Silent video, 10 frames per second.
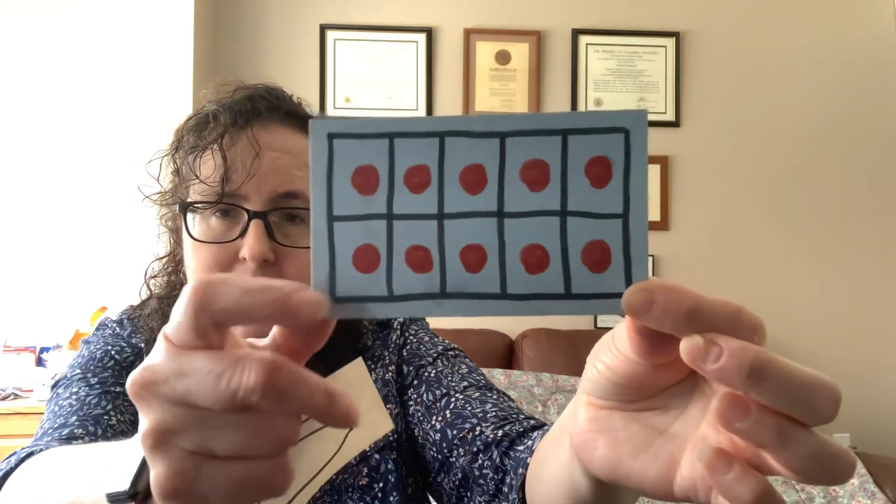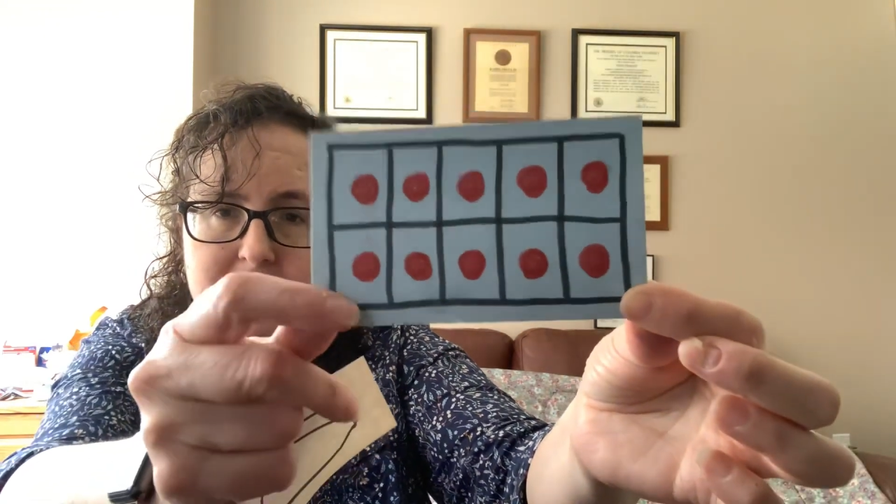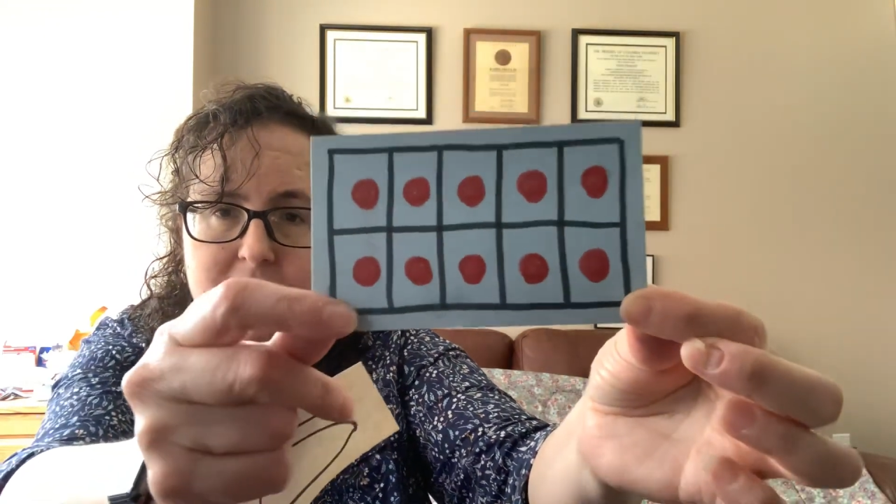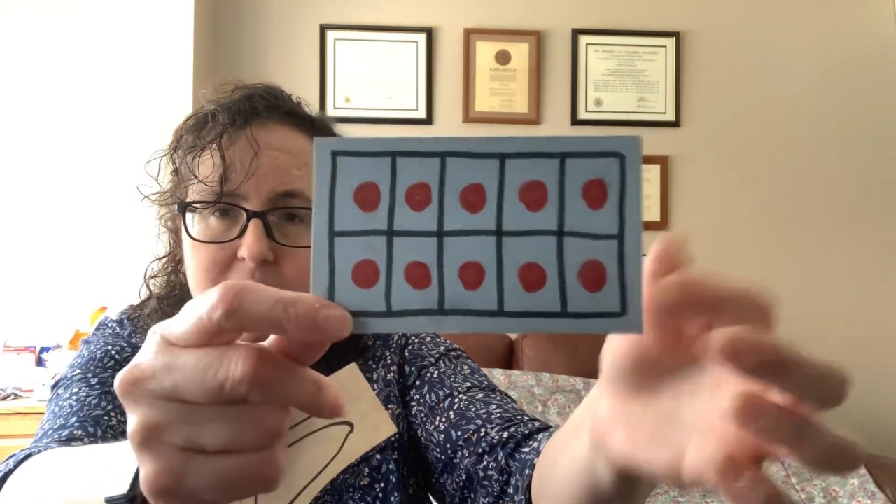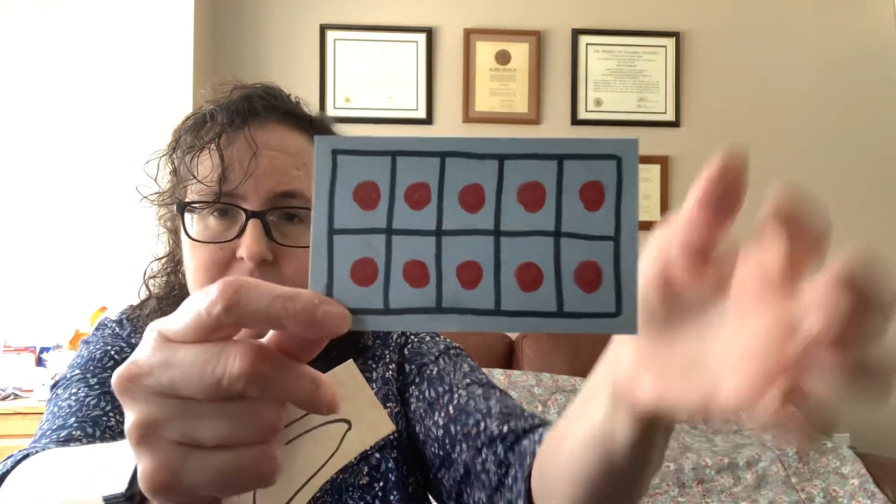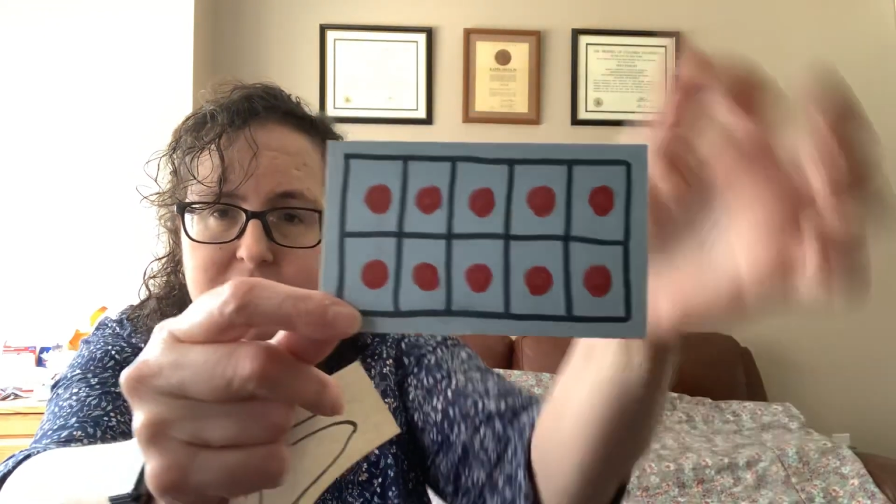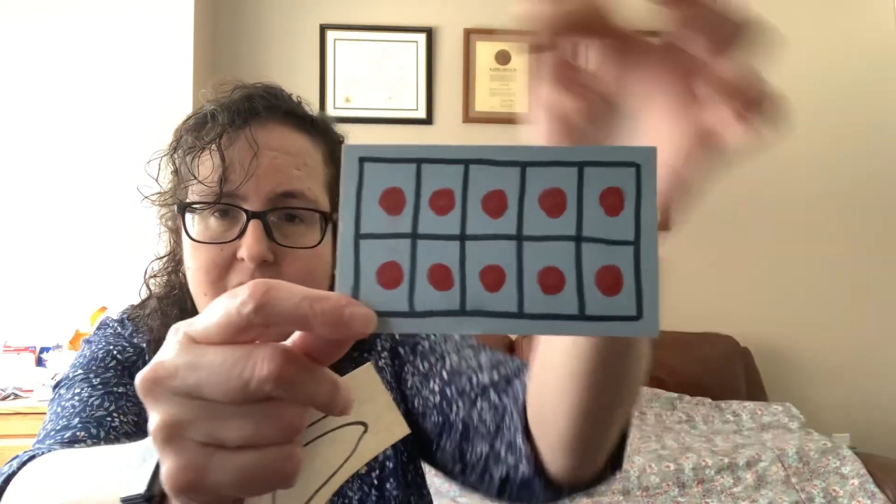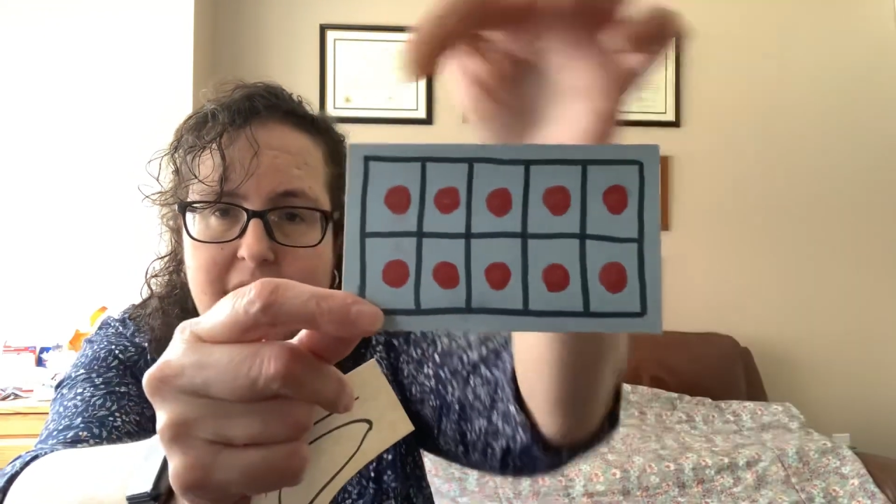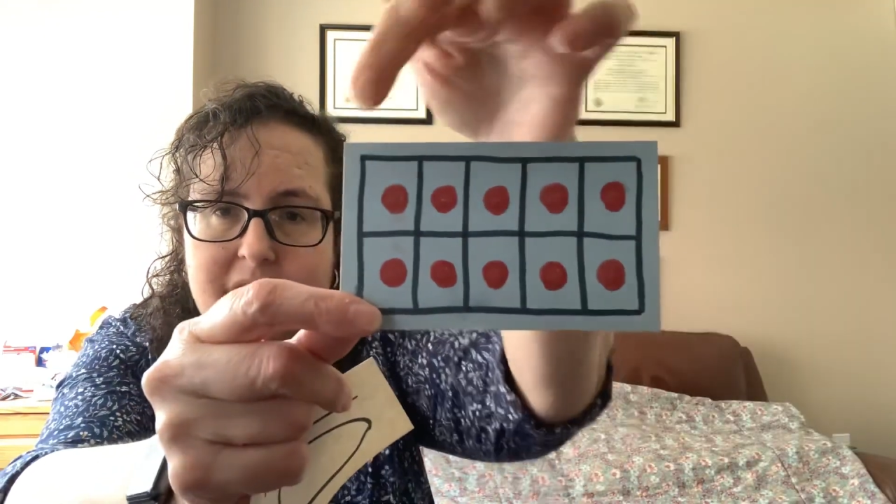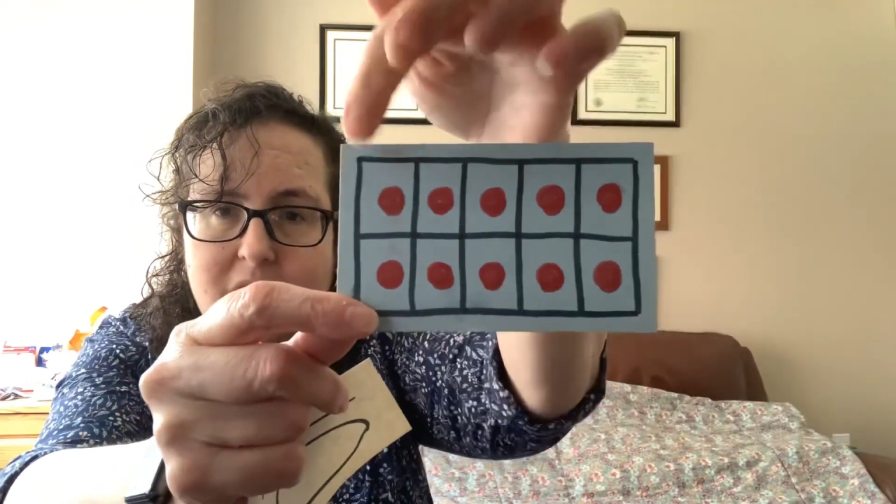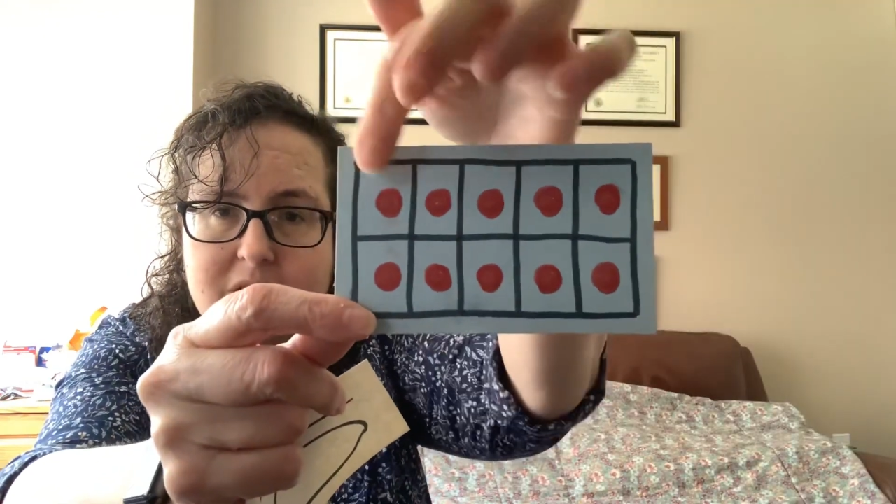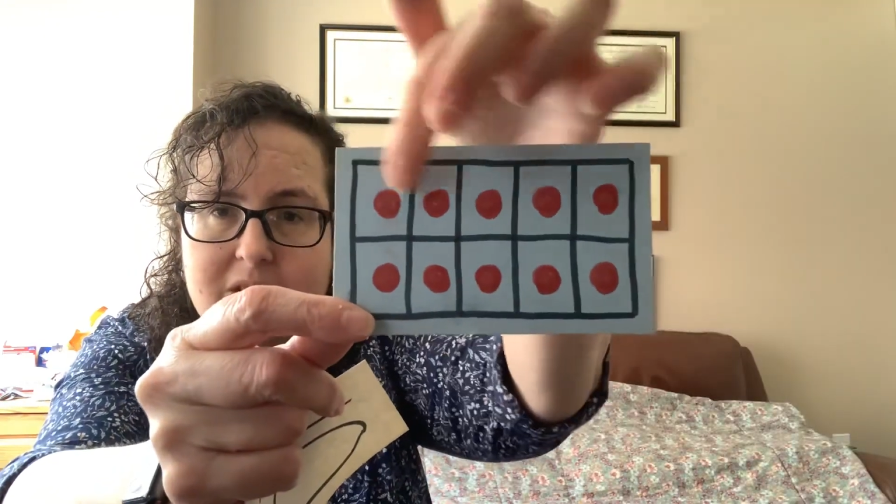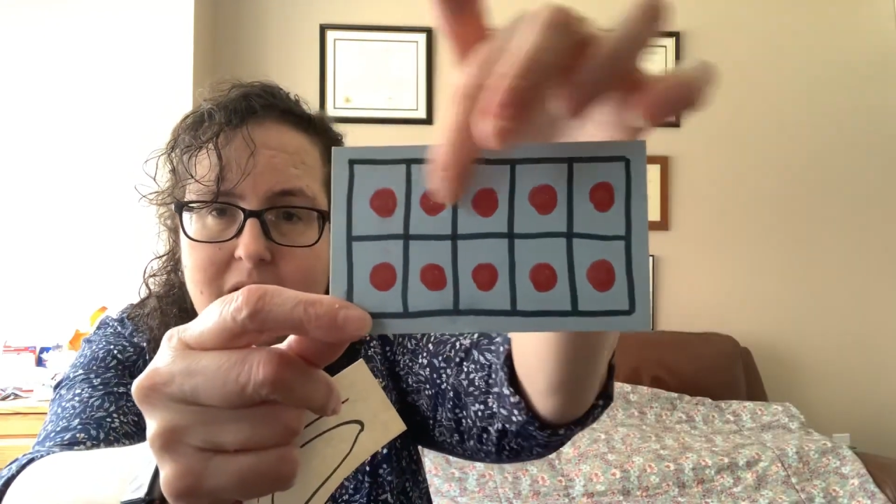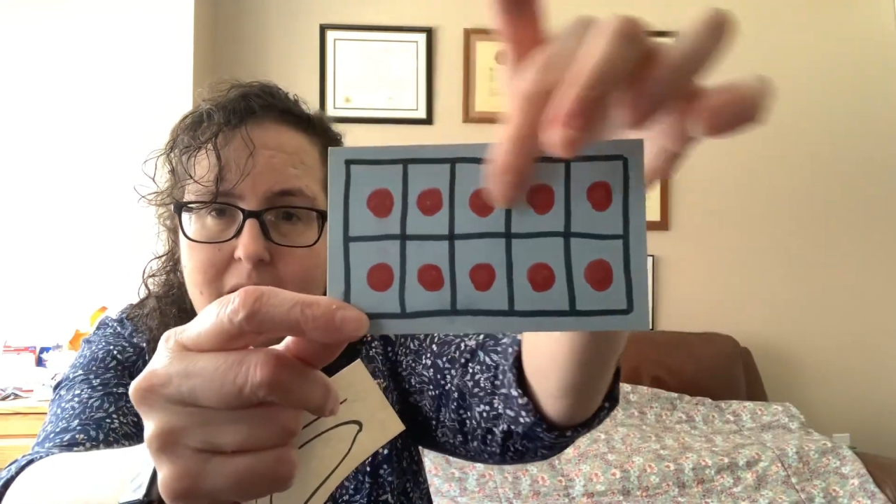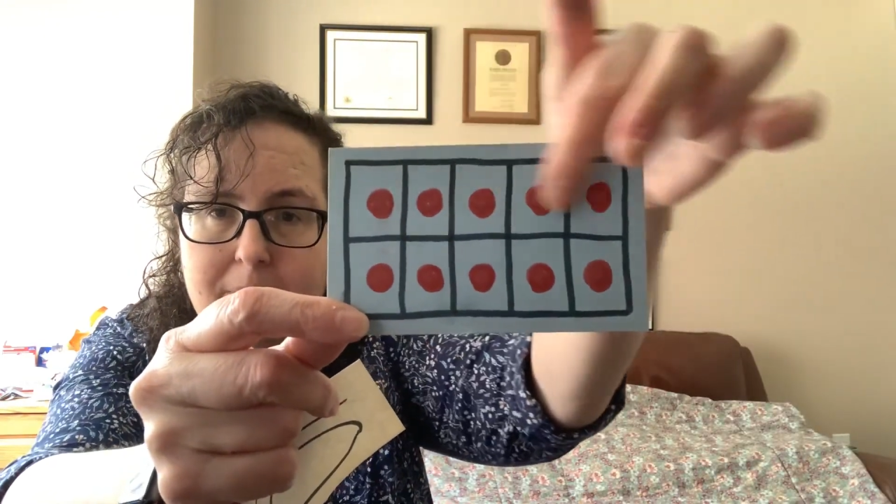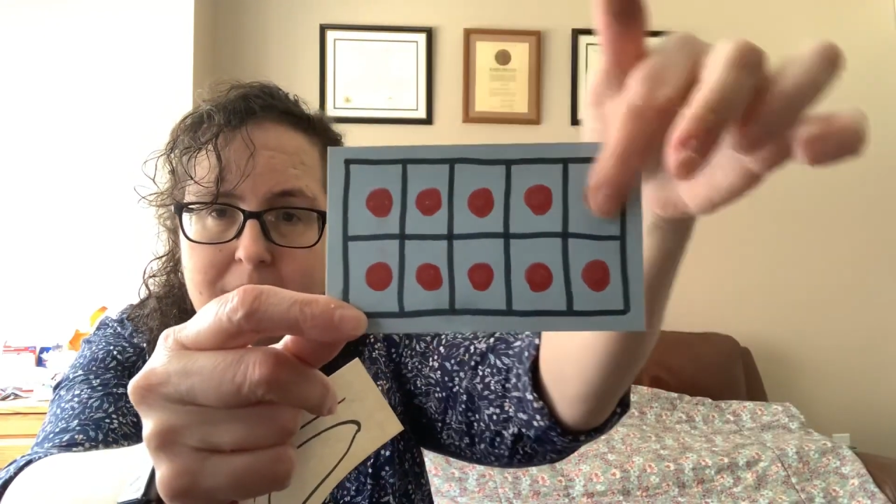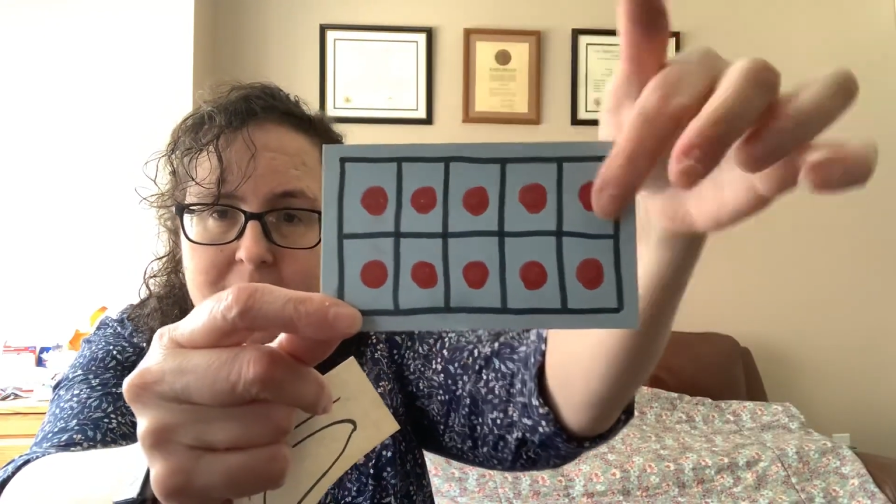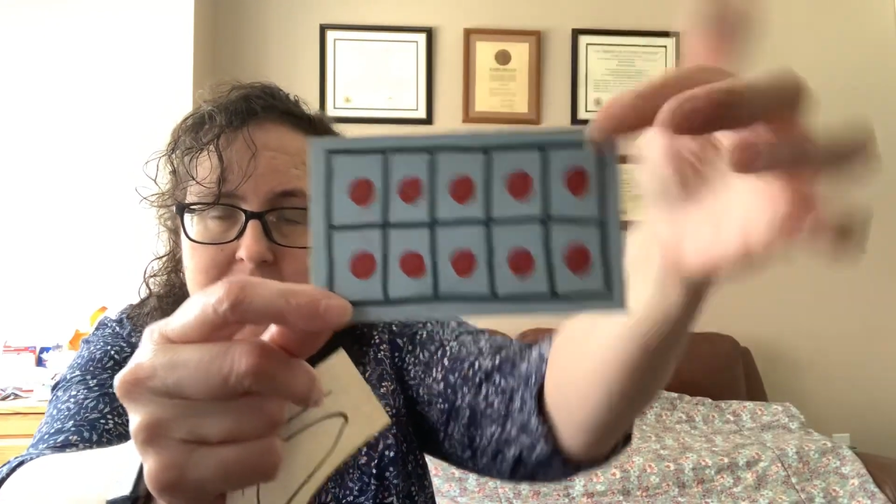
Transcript: If there are 5 on top,